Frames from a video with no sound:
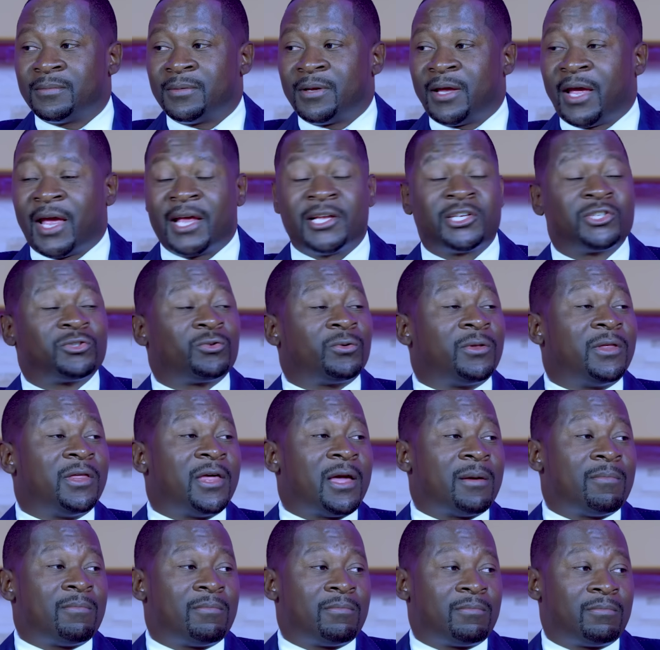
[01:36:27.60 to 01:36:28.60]
Hence to
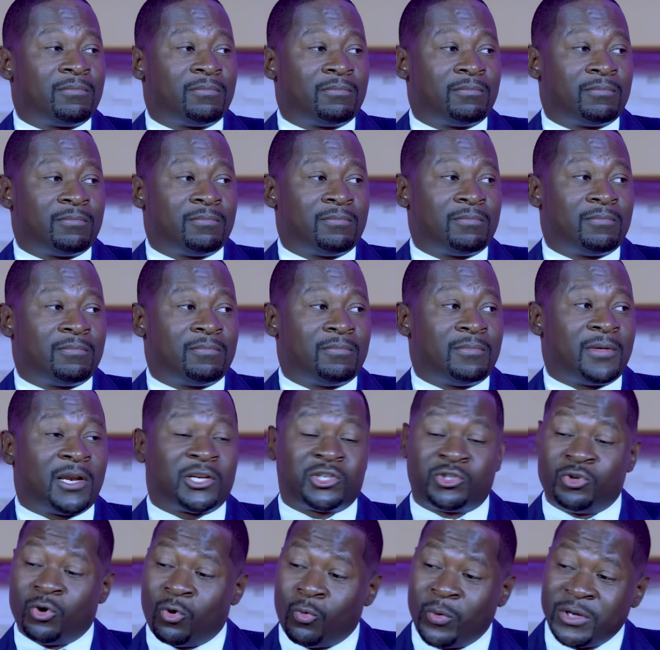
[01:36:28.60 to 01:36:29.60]
them, there
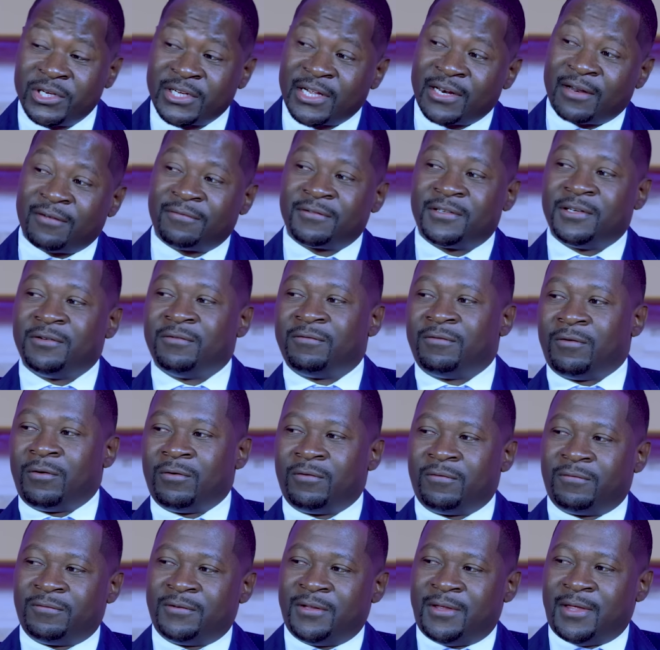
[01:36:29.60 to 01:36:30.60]
is no witchcraft
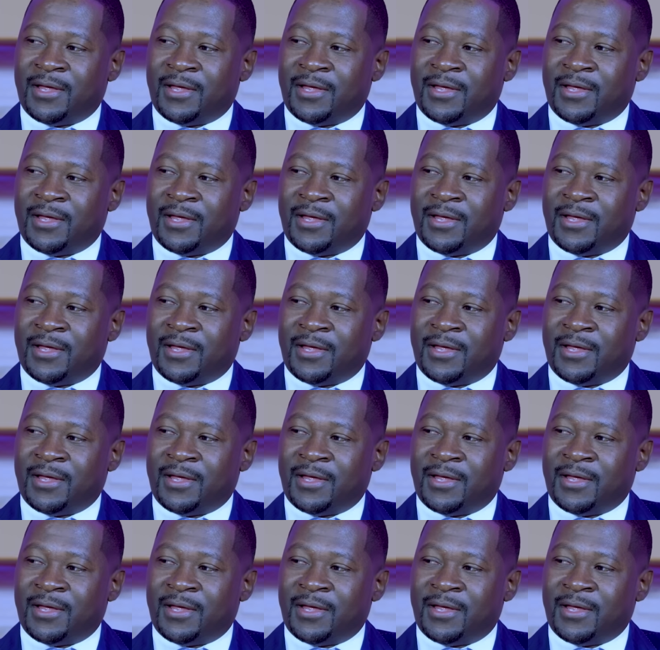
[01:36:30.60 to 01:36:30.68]
involved